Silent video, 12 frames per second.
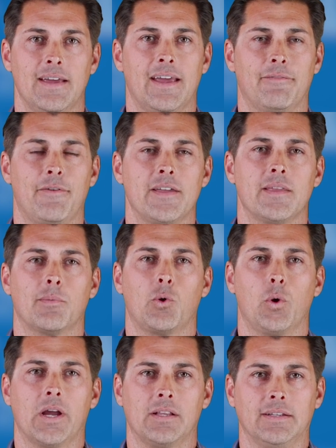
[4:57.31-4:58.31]
and find them
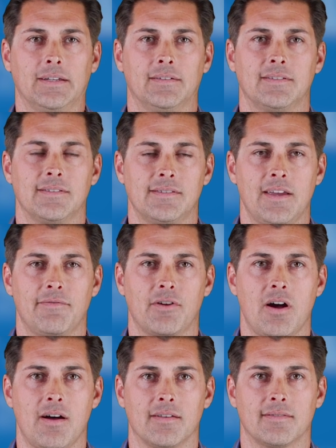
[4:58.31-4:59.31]
quickly to save
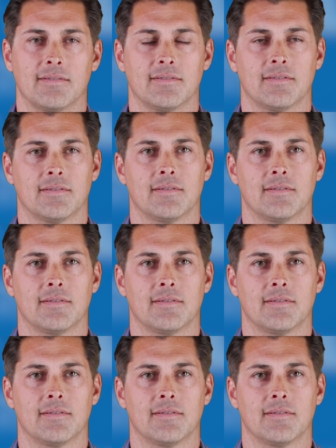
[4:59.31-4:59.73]
costs.